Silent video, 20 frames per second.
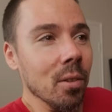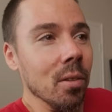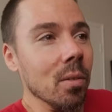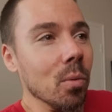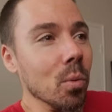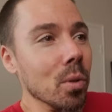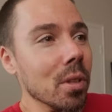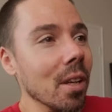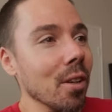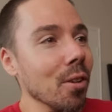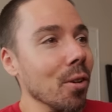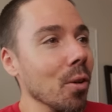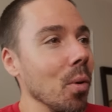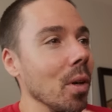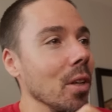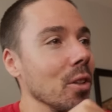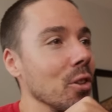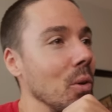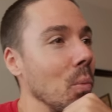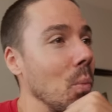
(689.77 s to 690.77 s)
Was that your
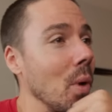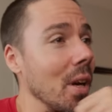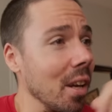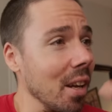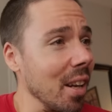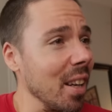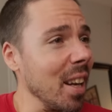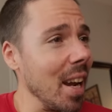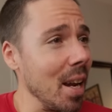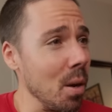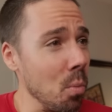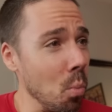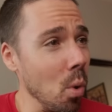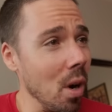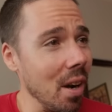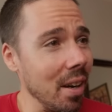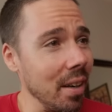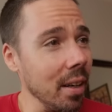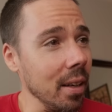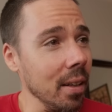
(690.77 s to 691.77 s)
question? Why not
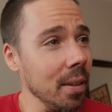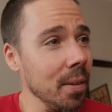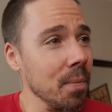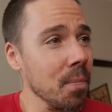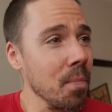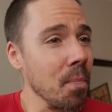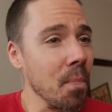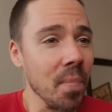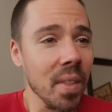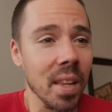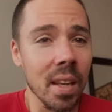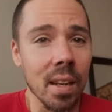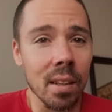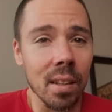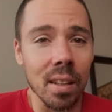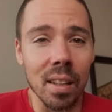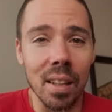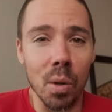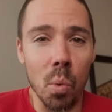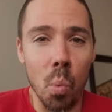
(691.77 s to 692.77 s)
A1?
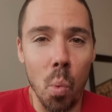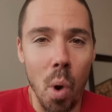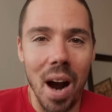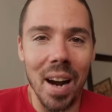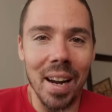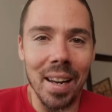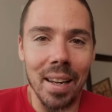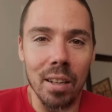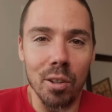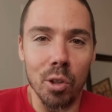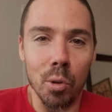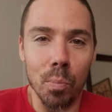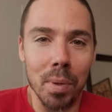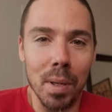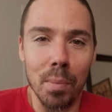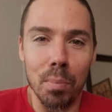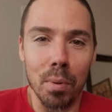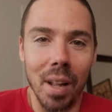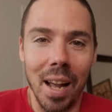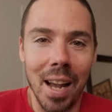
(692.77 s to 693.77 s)
Like, why do
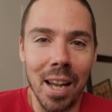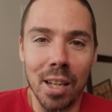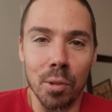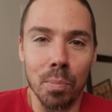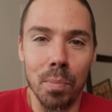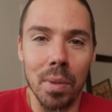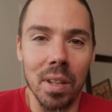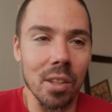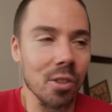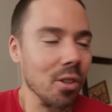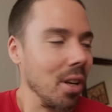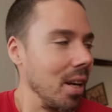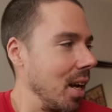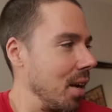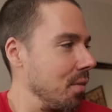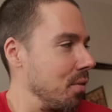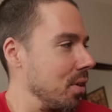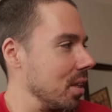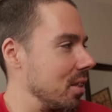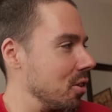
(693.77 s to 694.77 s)
people ask me this? I
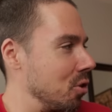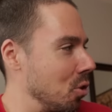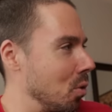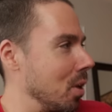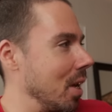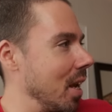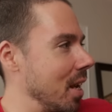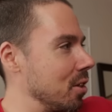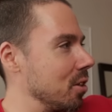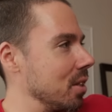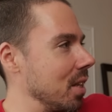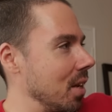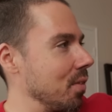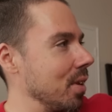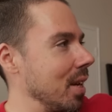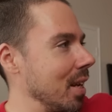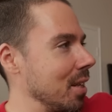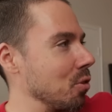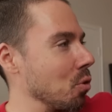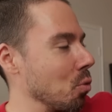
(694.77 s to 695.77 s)
have a Sony
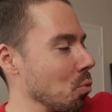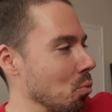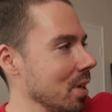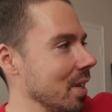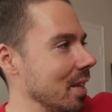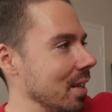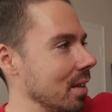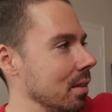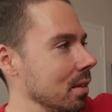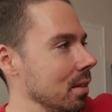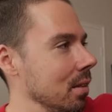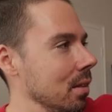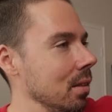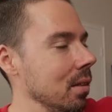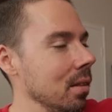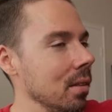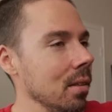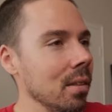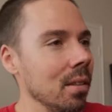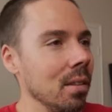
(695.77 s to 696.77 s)
A7 S3.
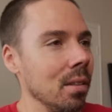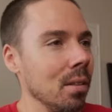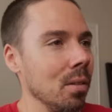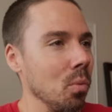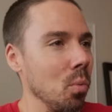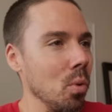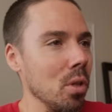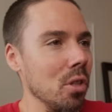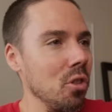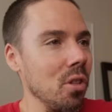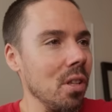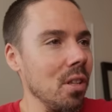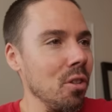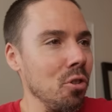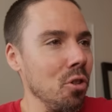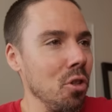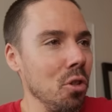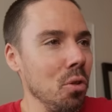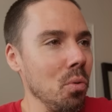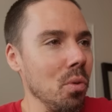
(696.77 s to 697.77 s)
What does this
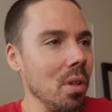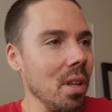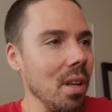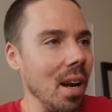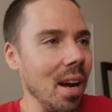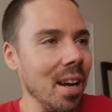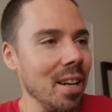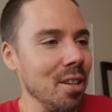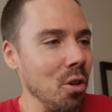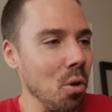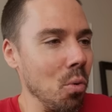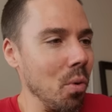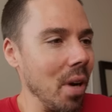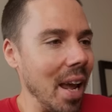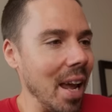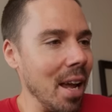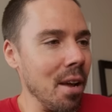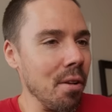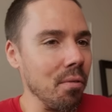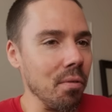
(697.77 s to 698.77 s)
do that I don't
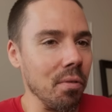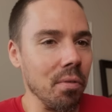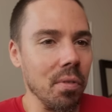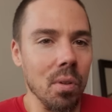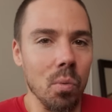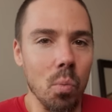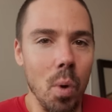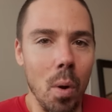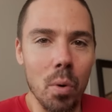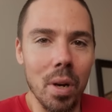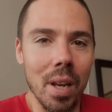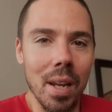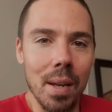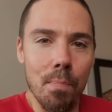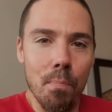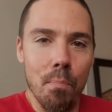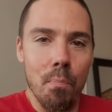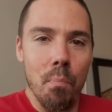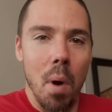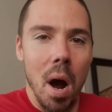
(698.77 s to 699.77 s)
have? Why would
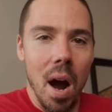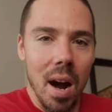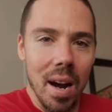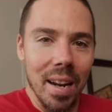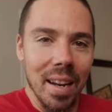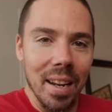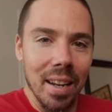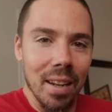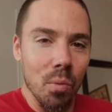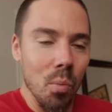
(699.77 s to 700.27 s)
I buy?